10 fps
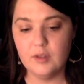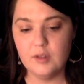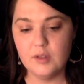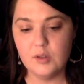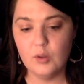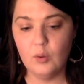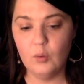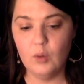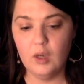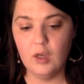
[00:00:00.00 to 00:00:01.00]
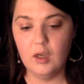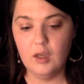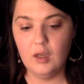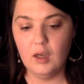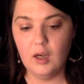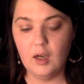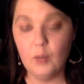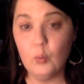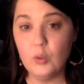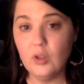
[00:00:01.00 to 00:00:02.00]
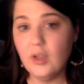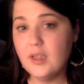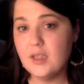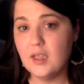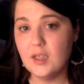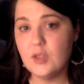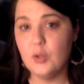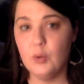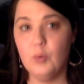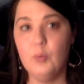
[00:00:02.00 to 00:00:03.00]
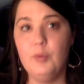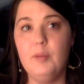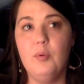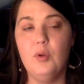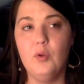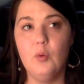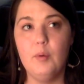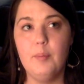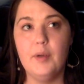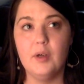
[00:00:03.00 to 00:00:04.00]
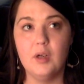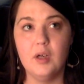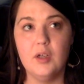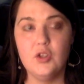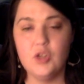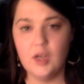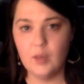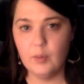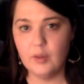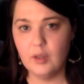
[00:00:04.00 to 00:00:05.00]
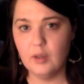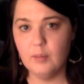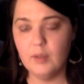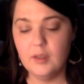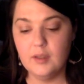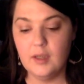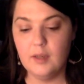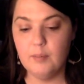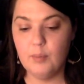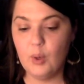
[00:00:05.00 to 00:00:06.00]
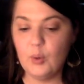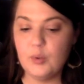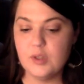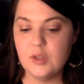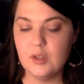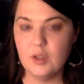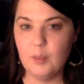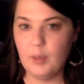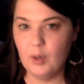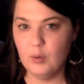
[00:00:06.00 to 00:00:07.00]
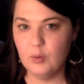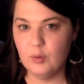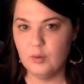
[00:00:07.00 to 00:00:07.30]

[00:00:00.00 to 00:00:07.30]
so I would like to get to know people a little bit better and chat with them and post about